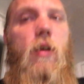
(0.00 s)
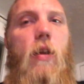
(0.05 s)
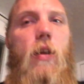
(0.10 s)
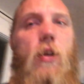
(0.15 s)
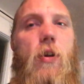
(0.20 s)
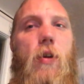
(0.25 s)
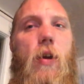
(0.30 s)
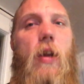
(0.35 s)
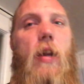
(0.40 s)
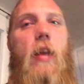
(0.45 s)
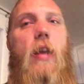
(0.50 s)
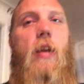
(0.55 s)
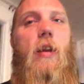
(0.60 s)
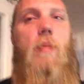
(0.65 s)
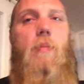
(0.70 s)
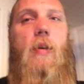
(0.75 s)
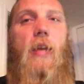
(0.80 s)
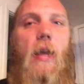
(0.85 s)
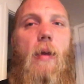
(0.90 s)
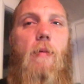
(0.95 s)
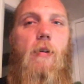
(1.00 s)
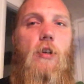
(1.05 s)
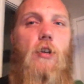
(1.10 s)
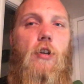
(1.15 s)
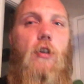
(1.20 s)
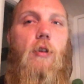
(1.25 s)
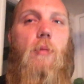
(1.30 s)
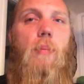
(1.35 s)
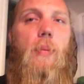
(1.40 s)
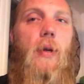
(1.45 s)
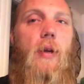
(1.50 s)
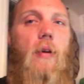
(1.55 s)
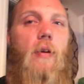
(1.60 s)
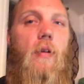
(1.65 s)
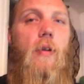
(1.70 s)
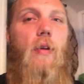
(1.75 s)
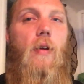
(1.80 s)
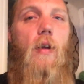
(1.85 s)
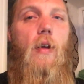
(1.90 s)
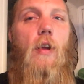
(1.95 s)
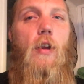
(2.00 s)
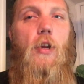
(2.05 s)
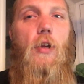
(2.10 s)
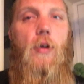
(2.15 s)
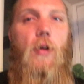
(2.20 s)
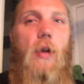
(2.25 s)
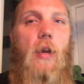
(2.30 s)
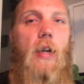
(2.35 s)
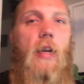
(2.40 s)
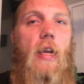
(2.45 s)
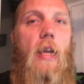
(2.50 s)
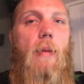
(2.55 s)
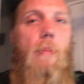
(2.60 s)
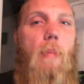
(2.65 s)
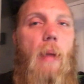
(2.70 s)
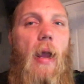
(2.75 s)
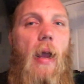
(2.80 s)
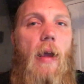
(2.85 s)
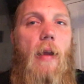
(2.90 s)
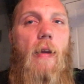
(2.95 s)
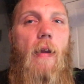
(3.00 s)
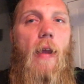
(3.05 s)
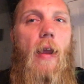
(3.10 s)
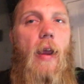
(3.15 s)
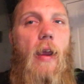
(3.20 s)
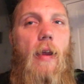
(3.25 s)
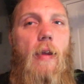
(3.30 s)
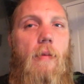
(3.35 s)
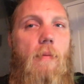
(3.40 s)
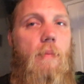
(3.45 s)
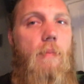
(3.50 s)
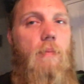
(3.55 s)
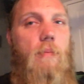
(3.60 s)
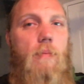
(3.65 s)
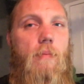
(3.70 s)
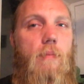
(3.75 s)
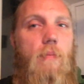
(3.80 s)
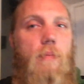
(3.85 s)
You're gonna end up damaging your beard. You're gonna get mad, and